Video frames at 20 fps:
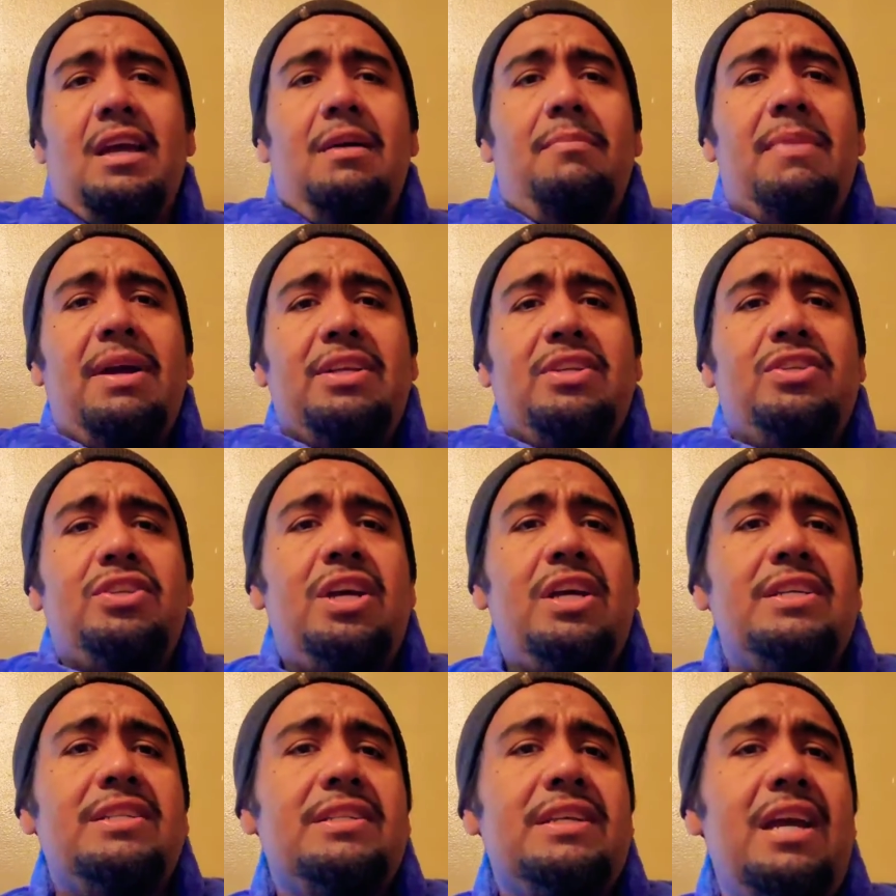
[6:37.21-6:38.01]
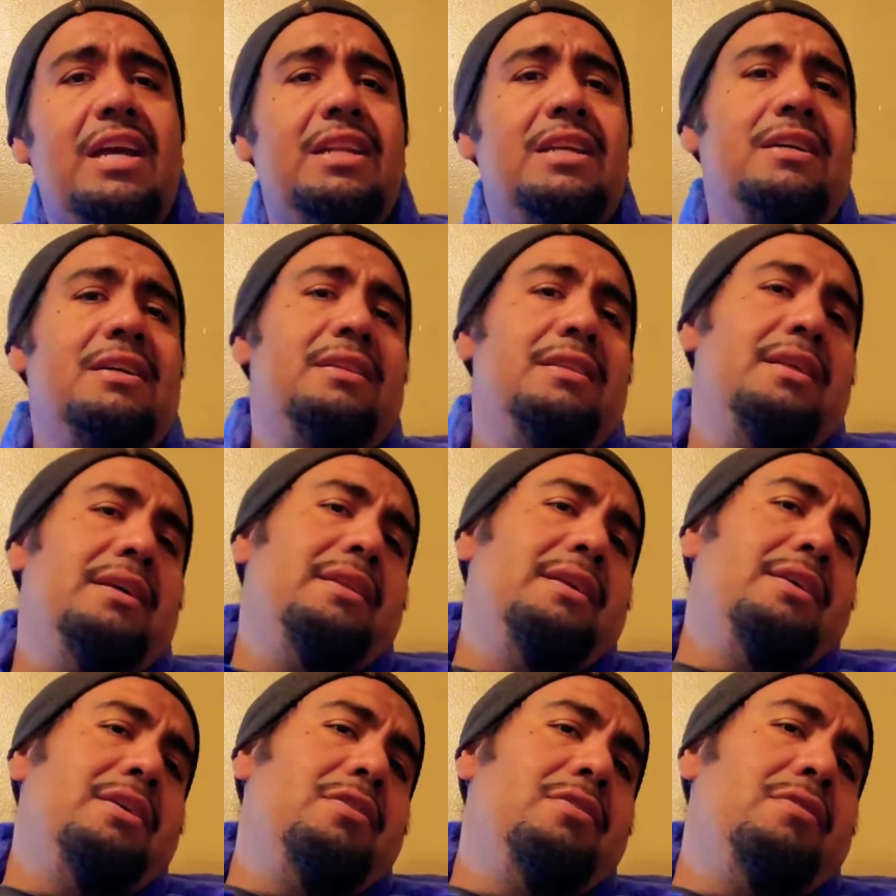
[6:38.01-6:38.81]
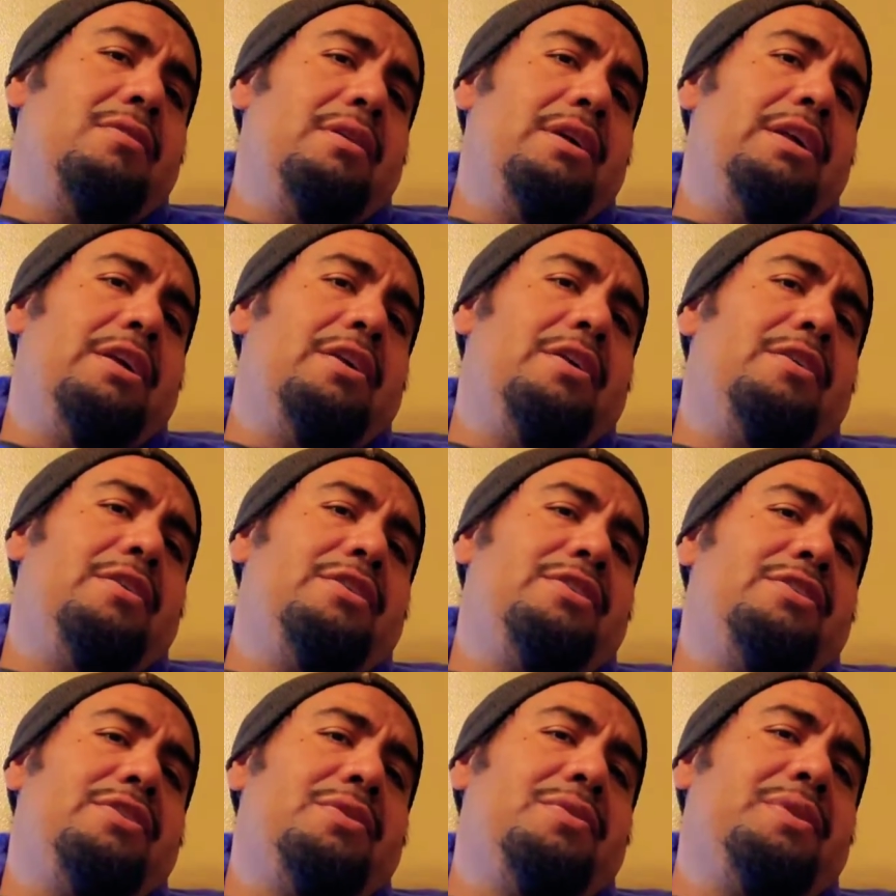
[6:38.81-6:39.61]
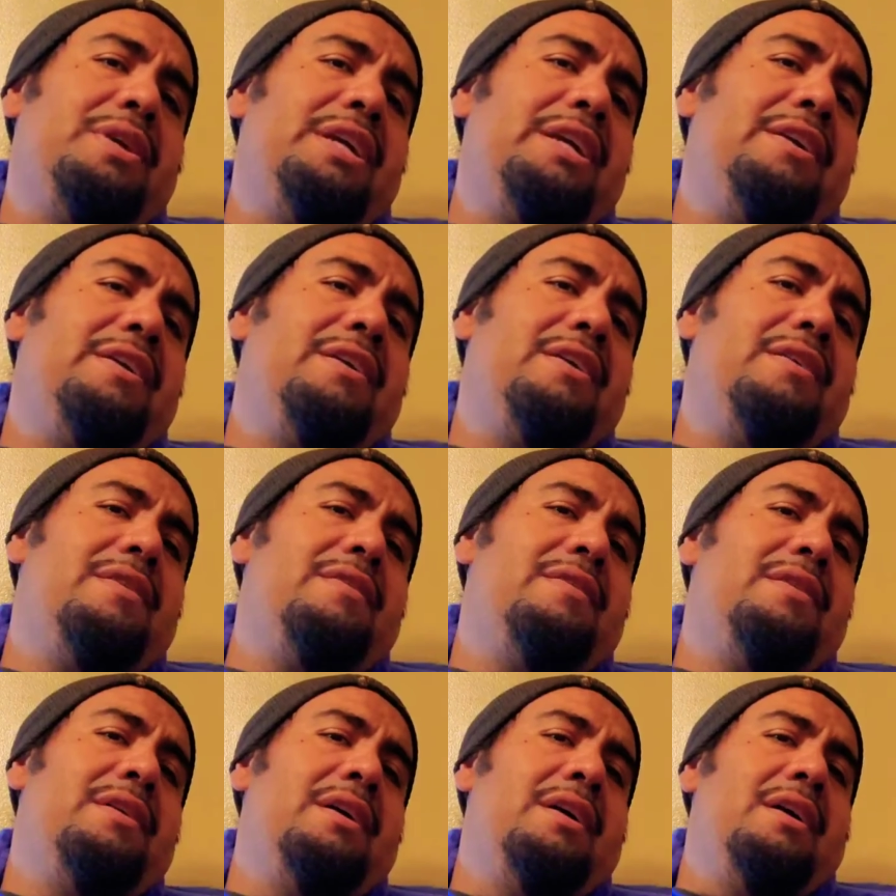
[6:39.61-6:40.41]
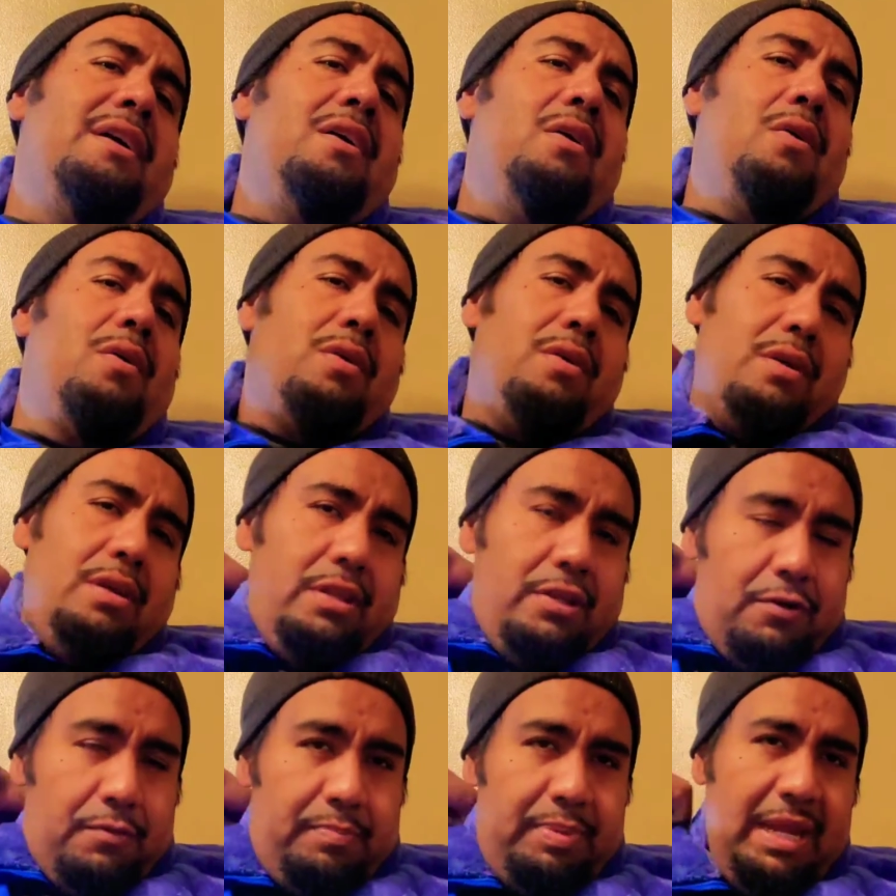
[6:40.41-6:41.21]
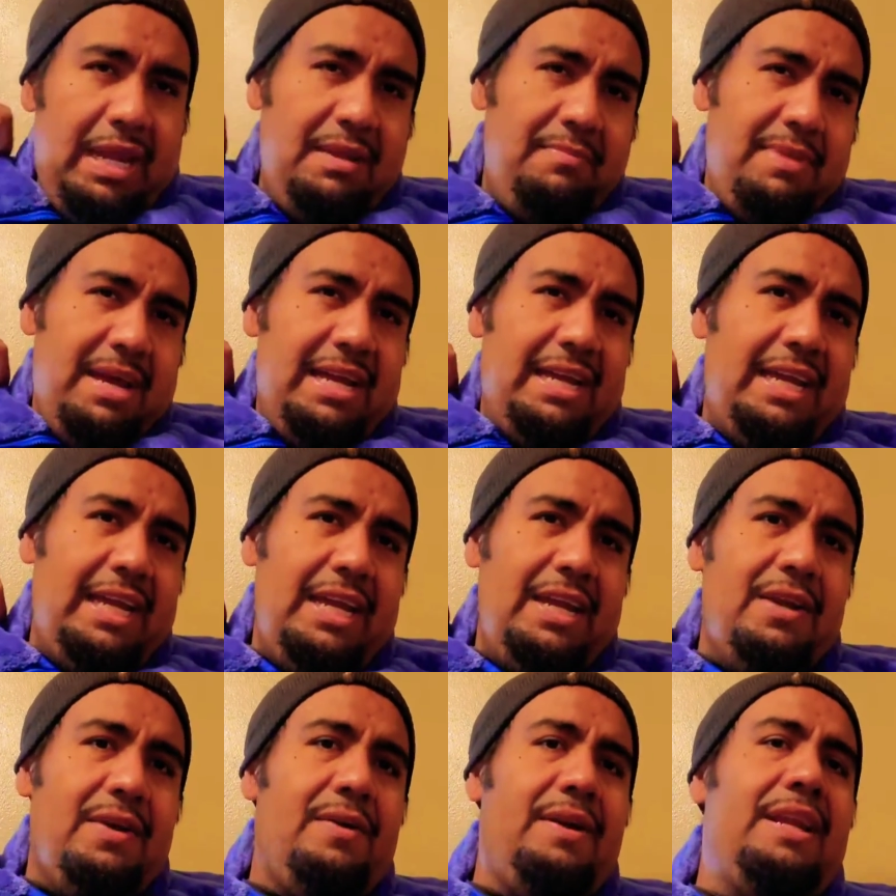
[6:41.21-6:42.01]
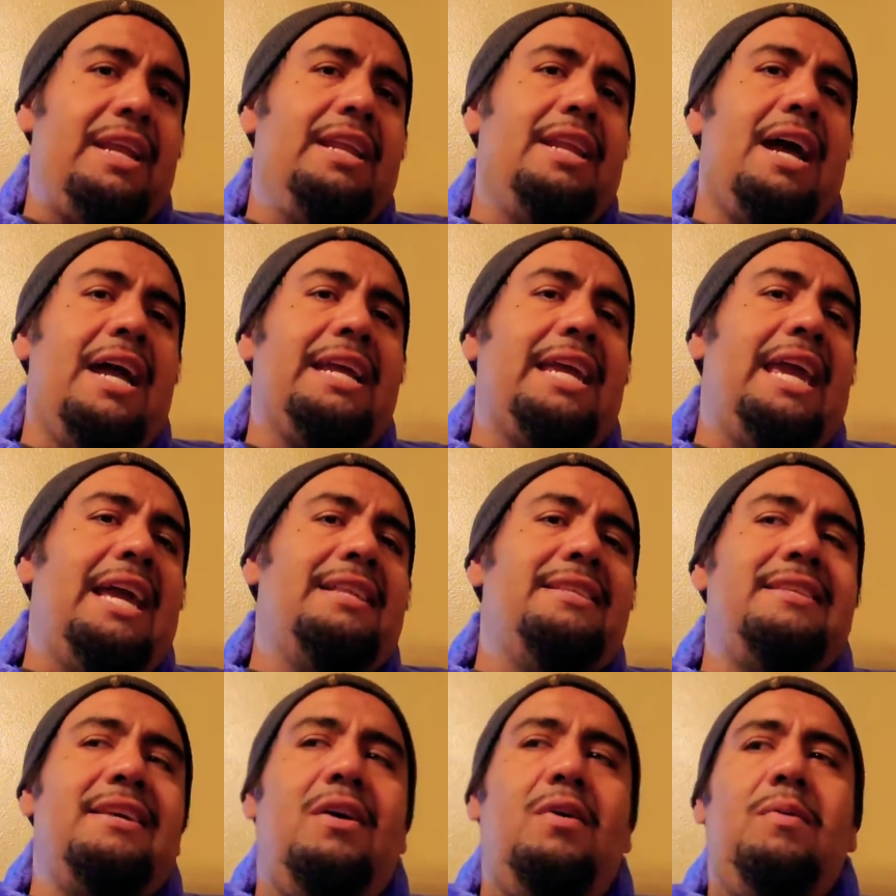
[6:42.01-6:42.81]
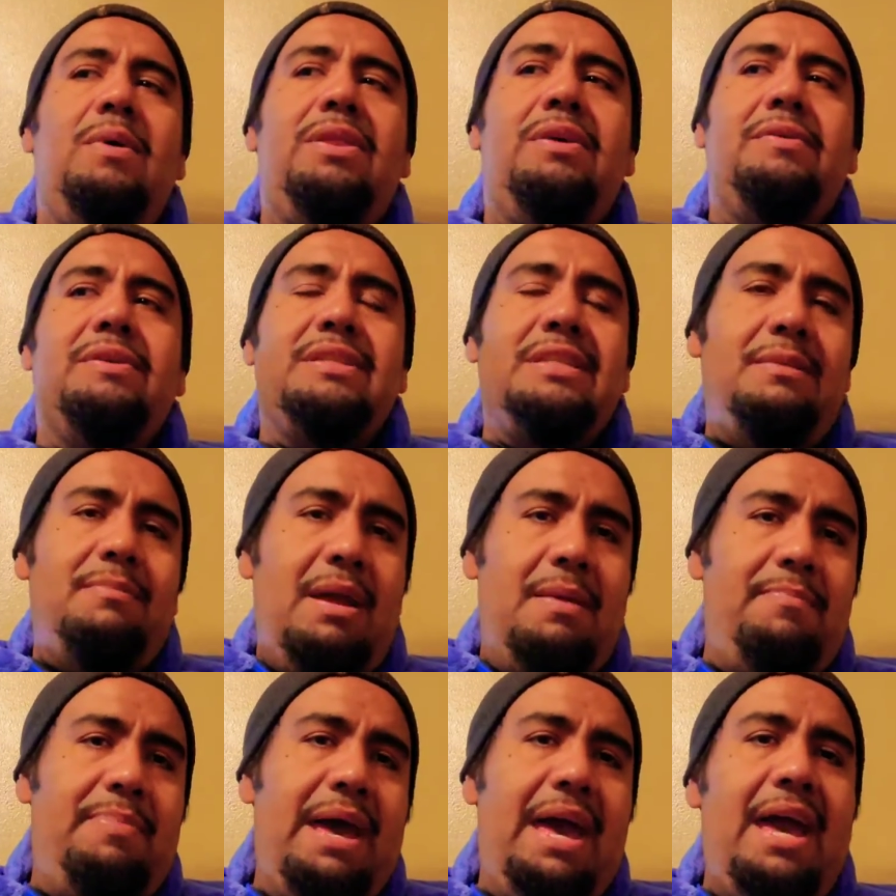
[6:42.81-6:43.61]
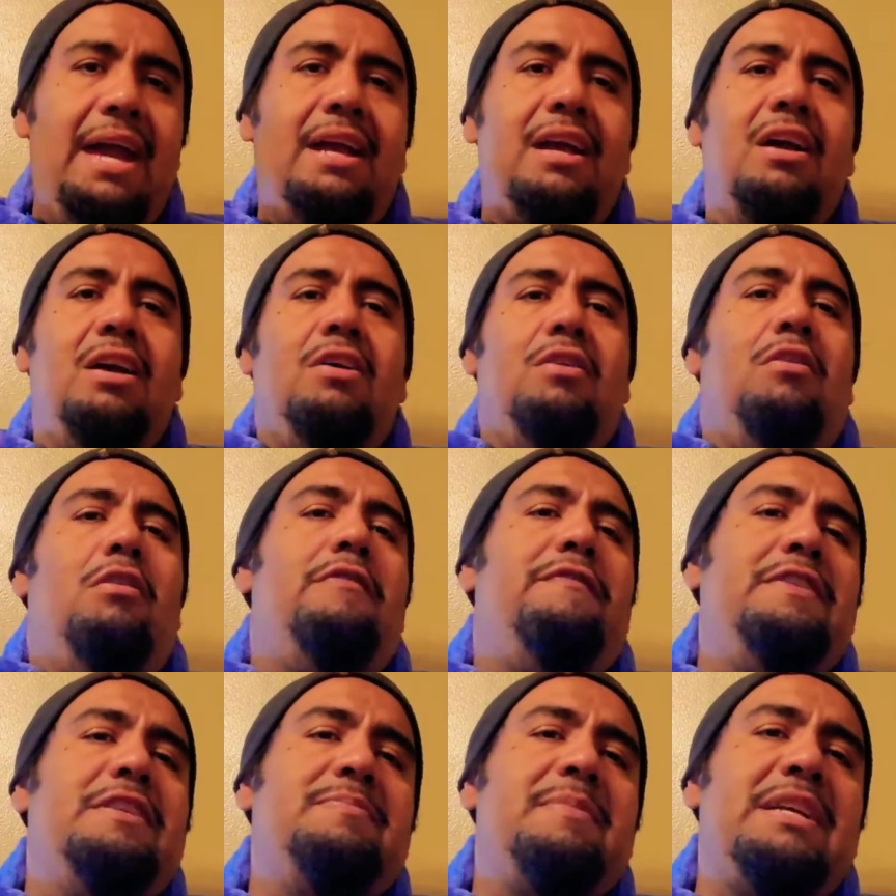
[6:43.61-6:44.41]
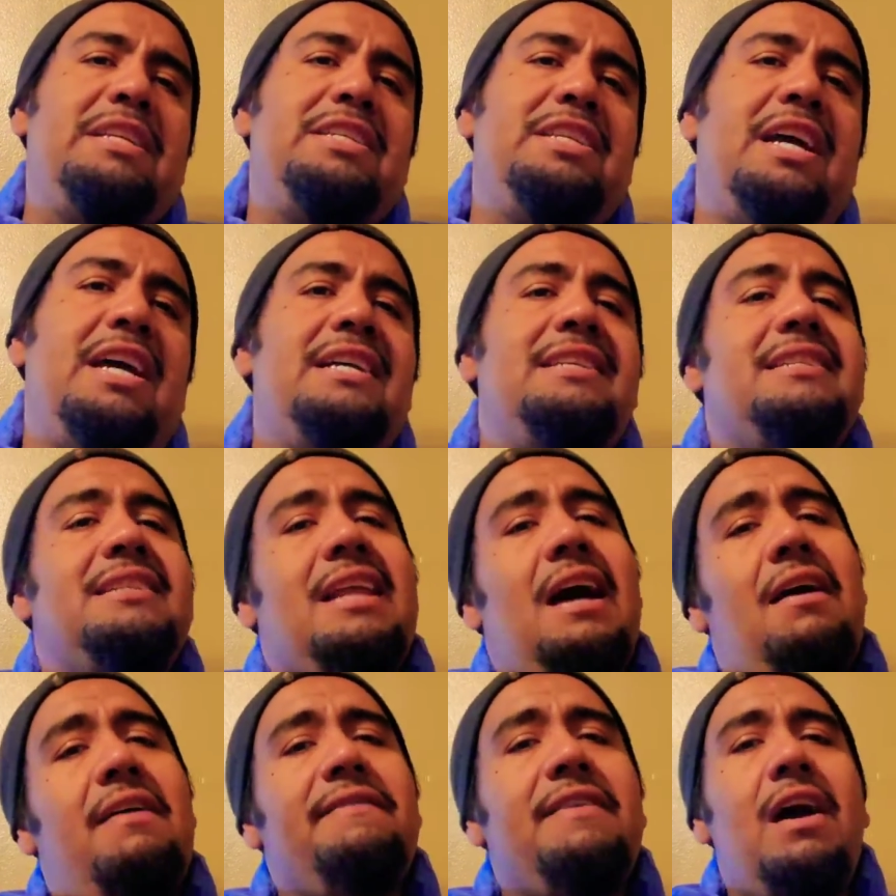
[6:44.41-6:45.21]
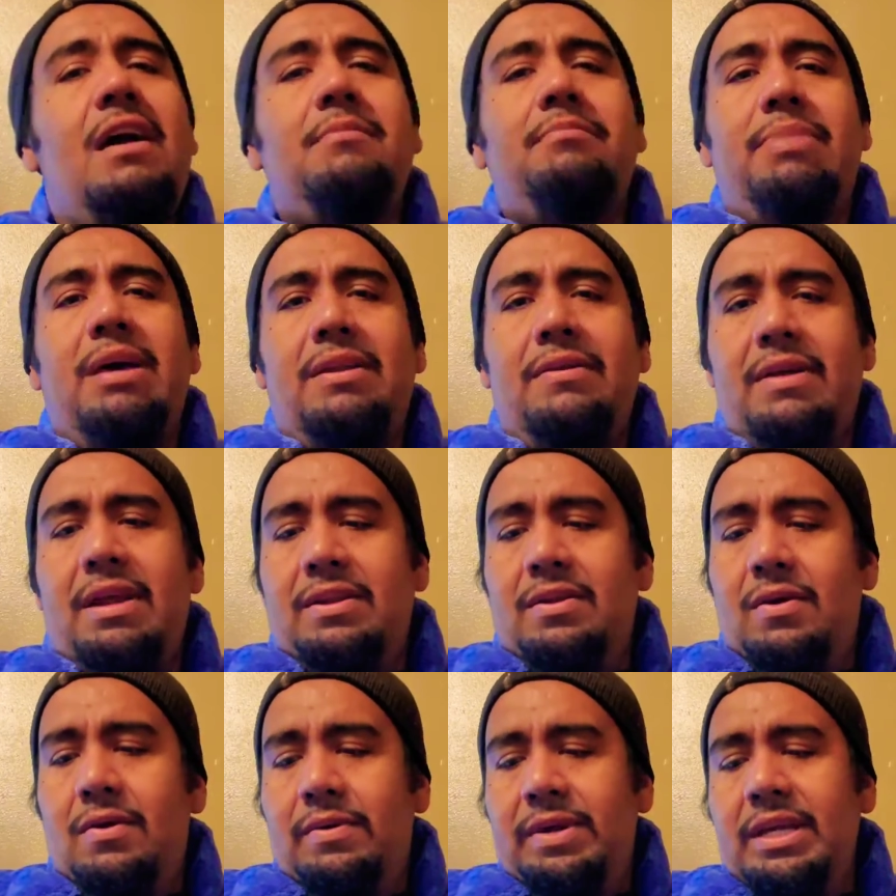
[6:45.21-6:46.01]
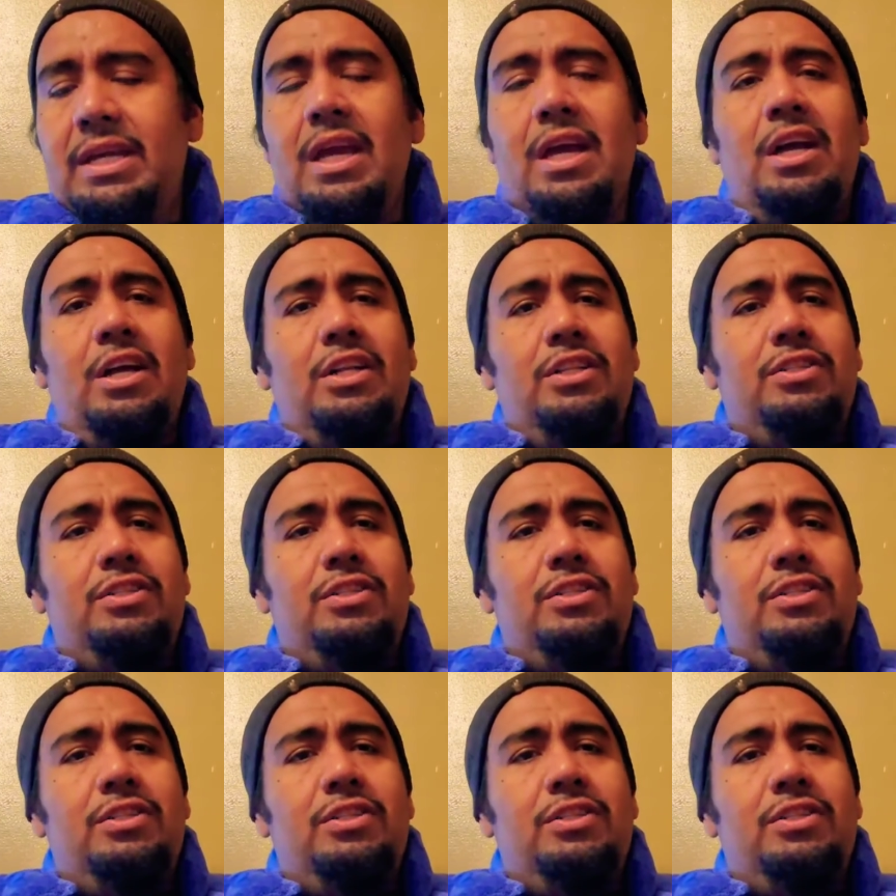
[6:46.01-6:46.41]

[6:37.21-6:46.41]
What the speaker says: My chest kind of, it hurts through here, or a little pain back here, and then I can't tell whether it's in my back or if it's my chest. Now I've gotten better at knowing.